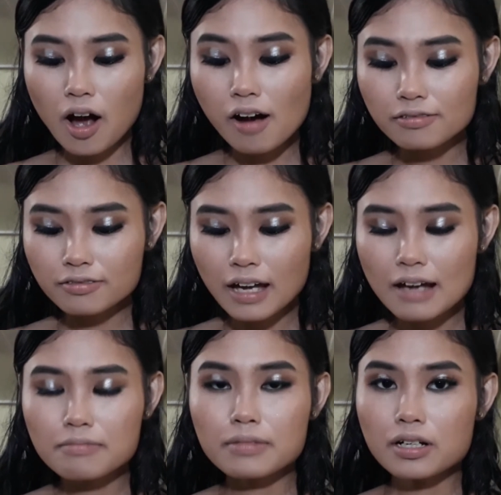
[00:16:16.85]
off
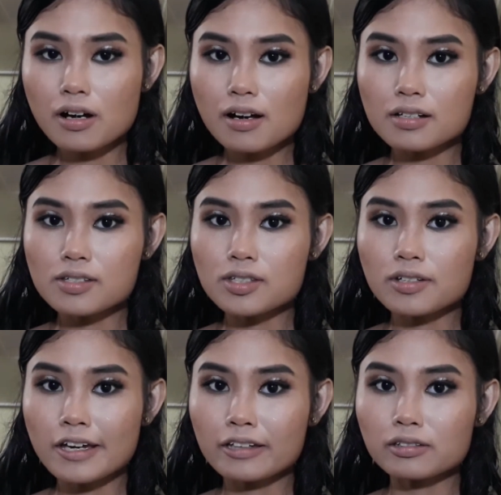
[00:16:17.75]
cam because you
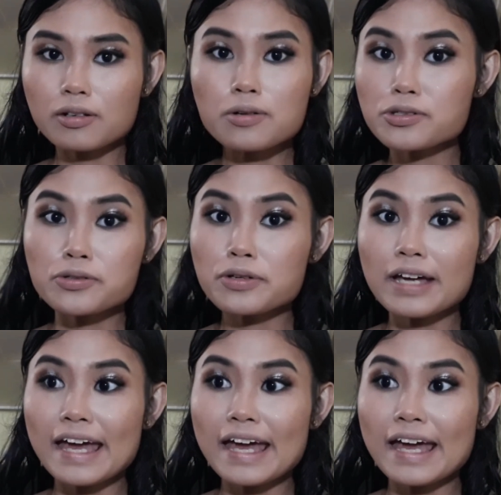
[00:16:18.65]
can't go to